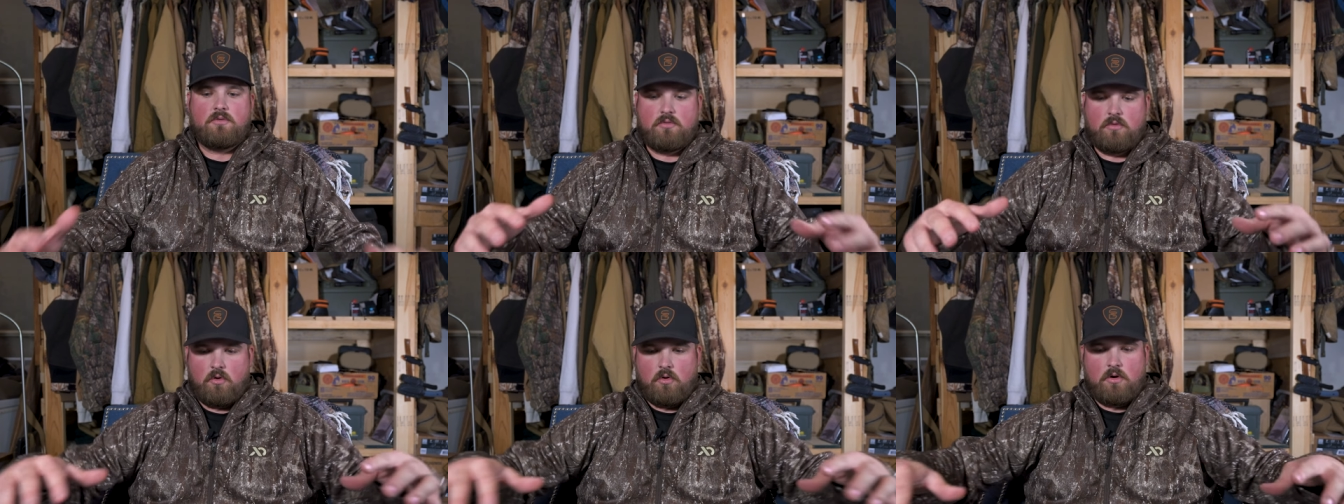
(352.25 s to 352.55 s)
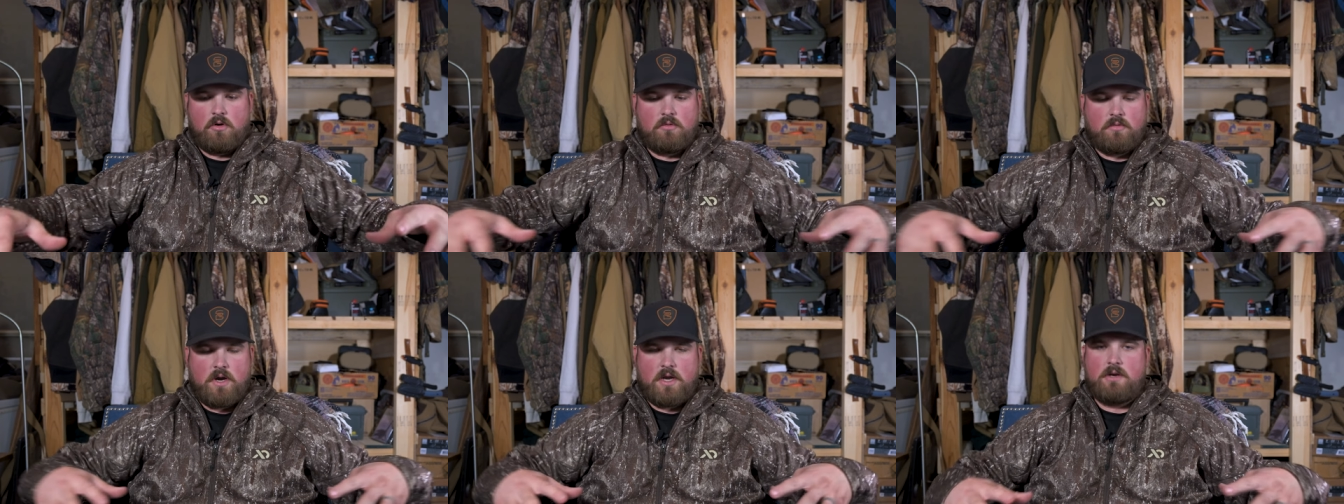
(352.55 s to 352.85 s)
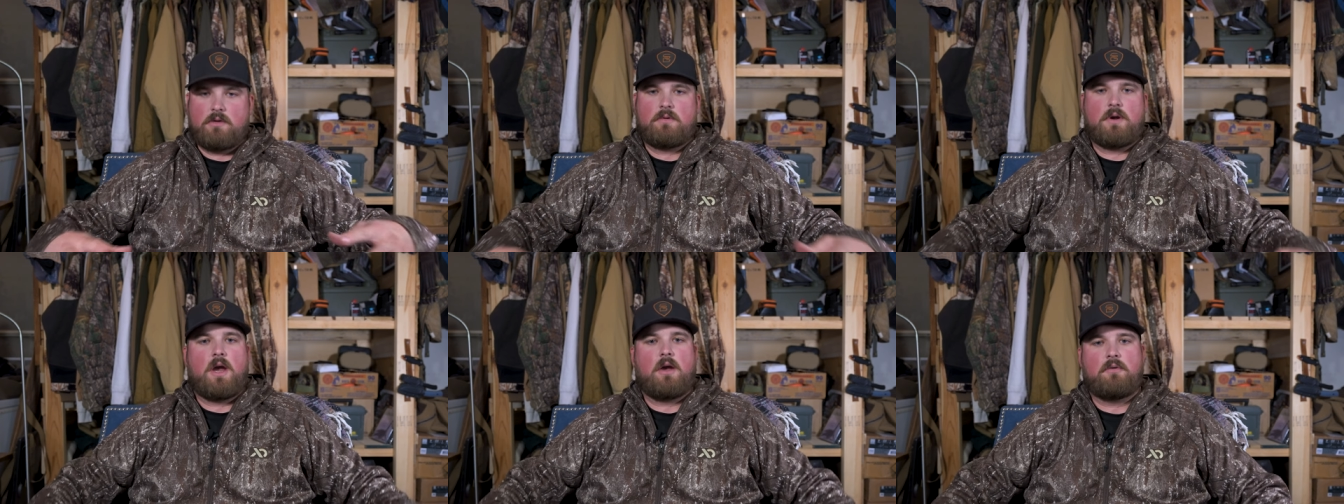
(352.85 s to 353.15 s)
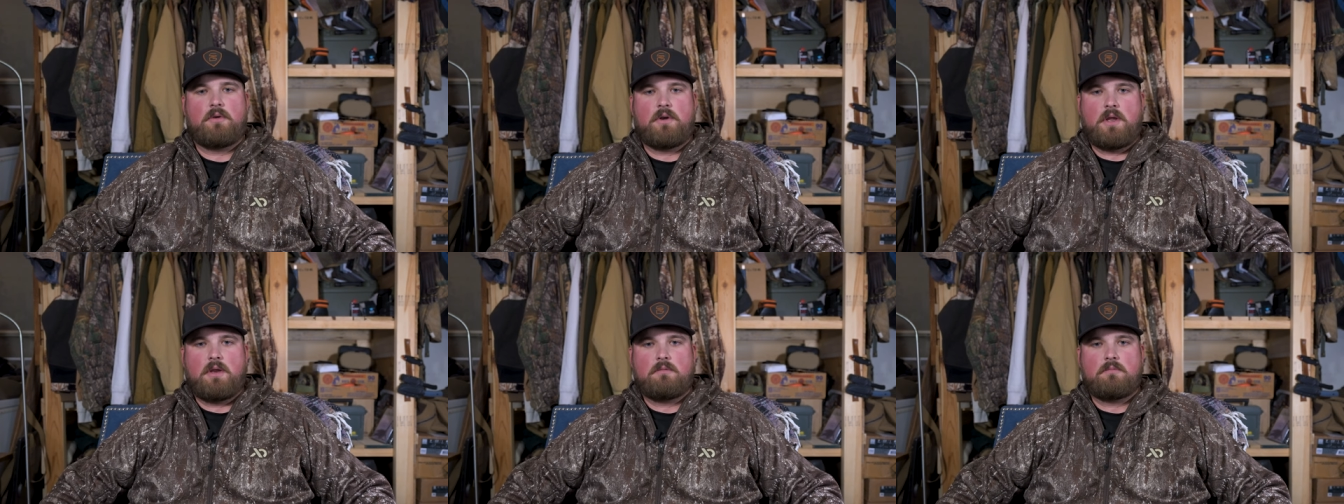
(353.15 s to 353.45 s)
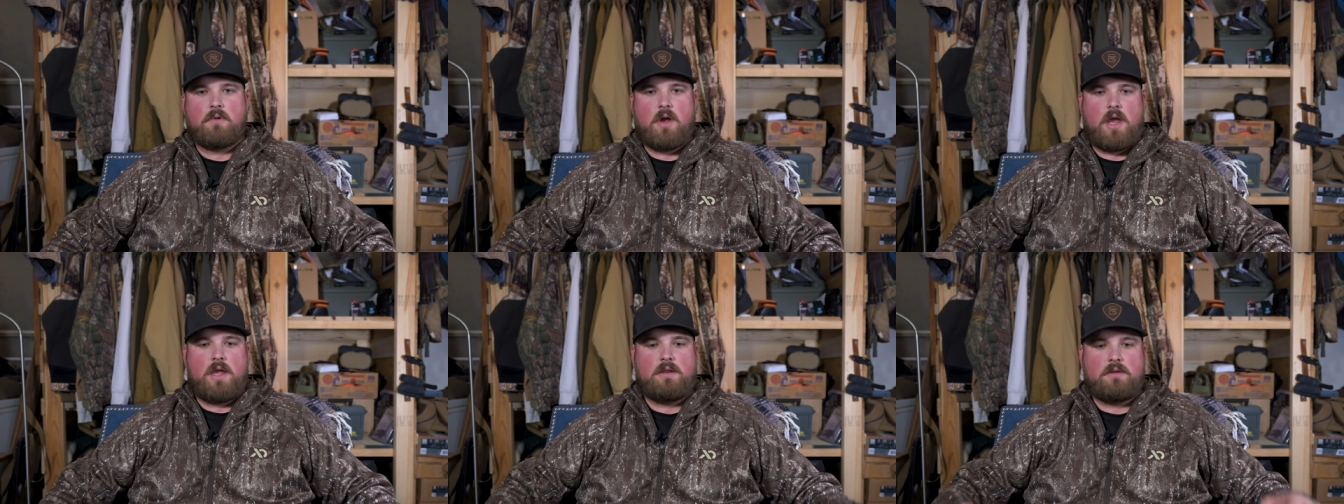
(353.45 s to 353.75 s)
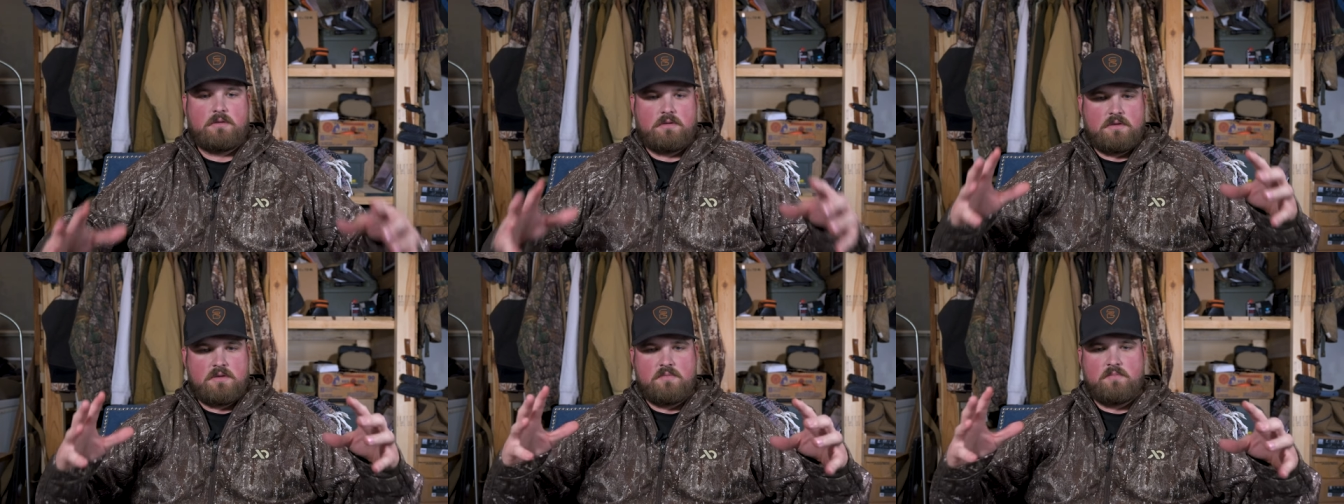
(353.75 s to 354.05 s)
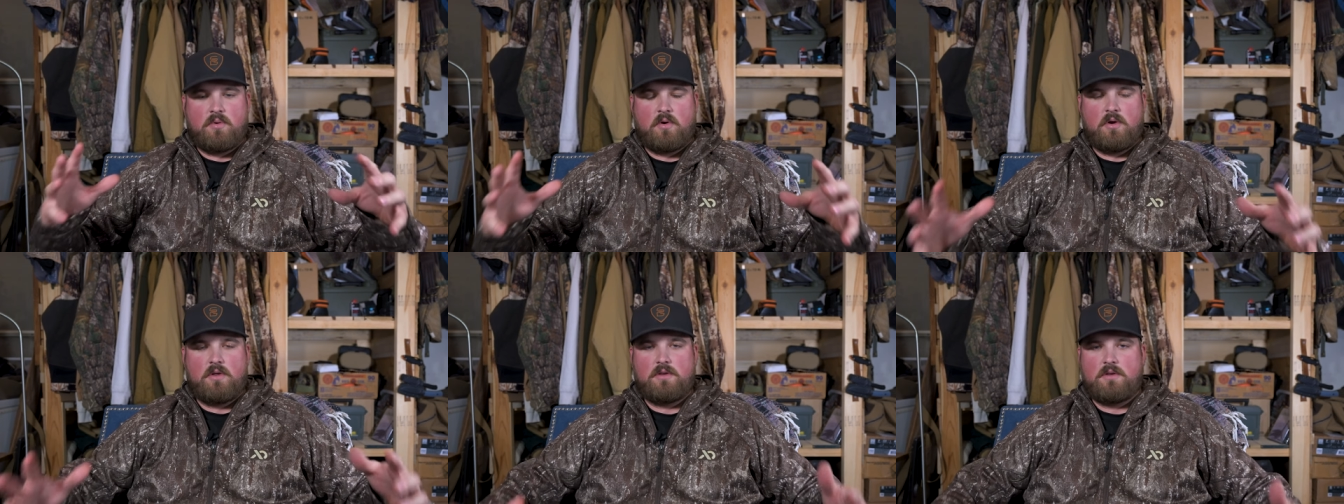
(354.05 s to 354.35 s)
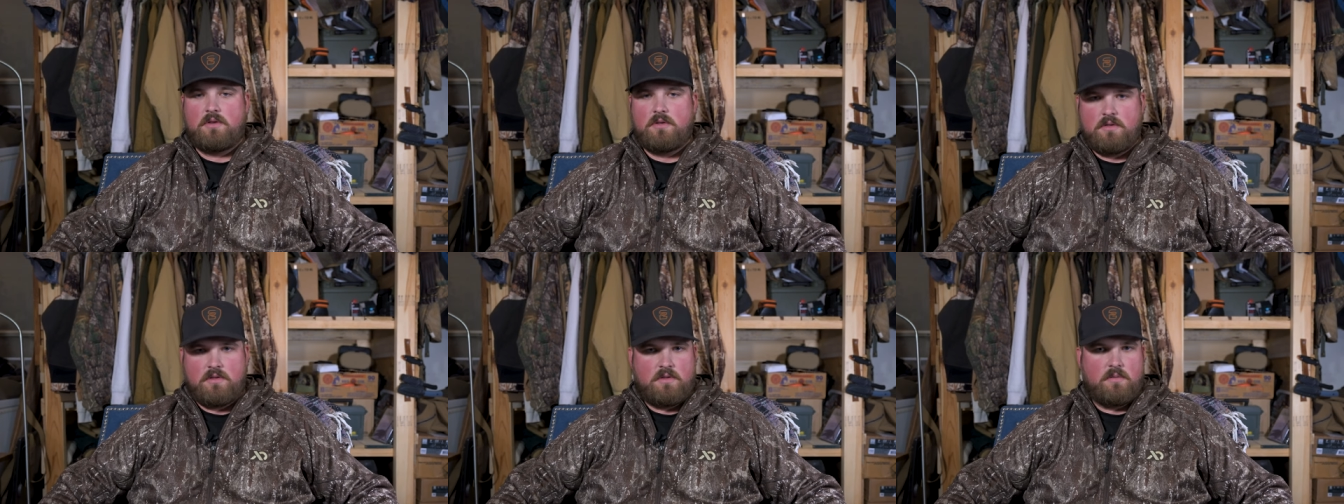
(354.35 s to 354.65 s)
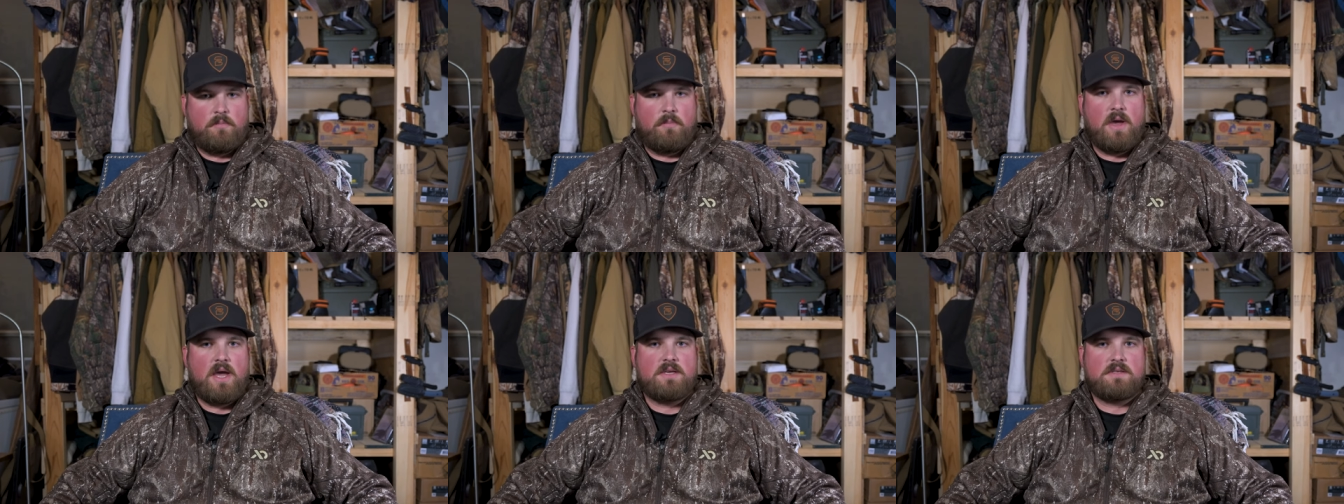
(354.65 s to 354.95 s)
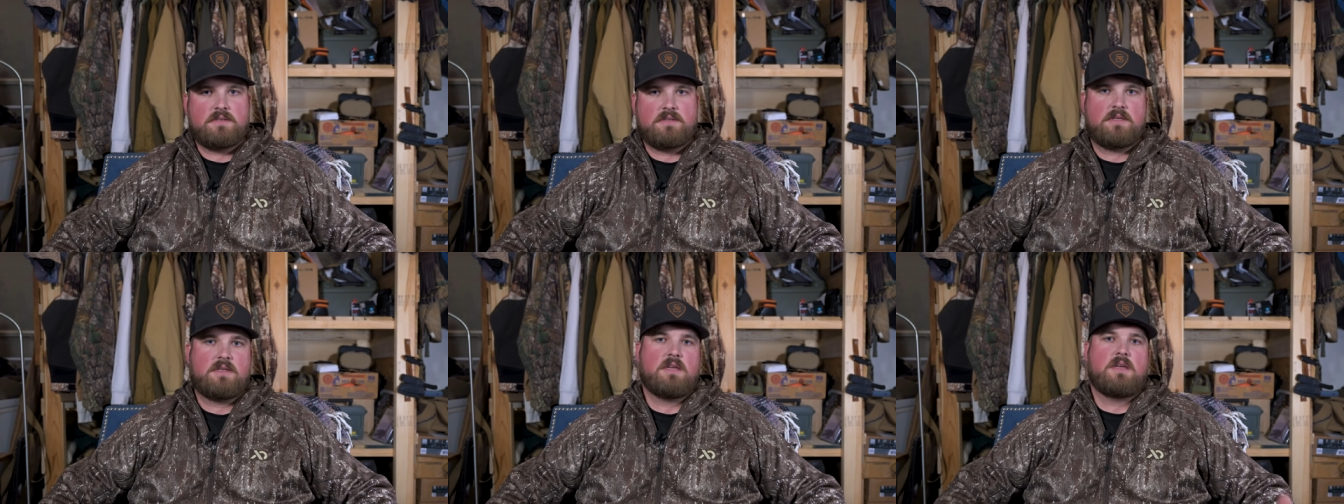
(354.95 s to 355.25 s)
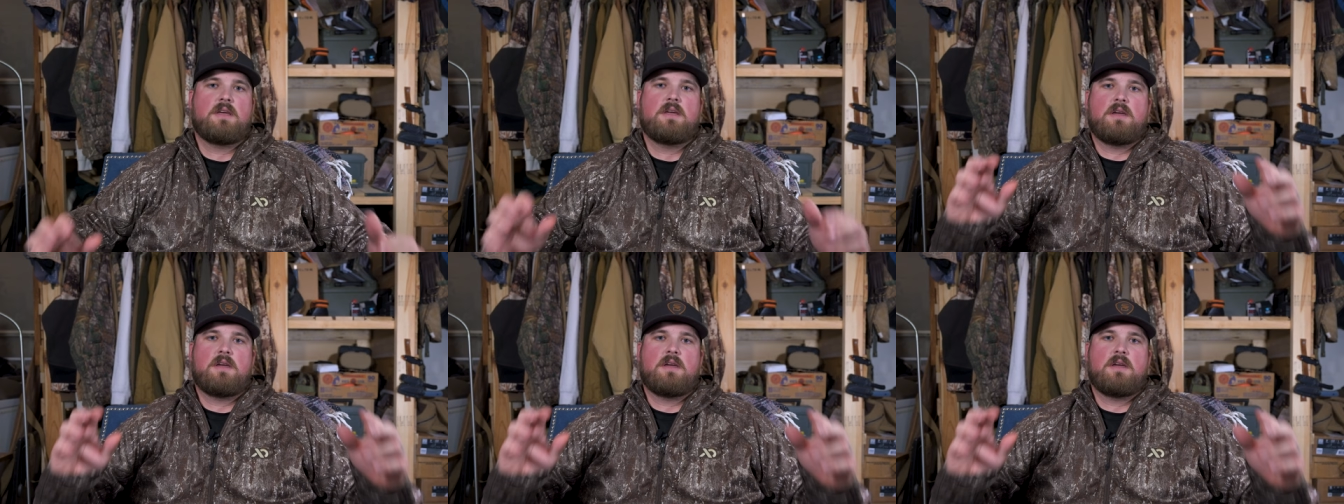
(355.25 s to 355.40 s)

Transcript: or right around it, right? You put the best,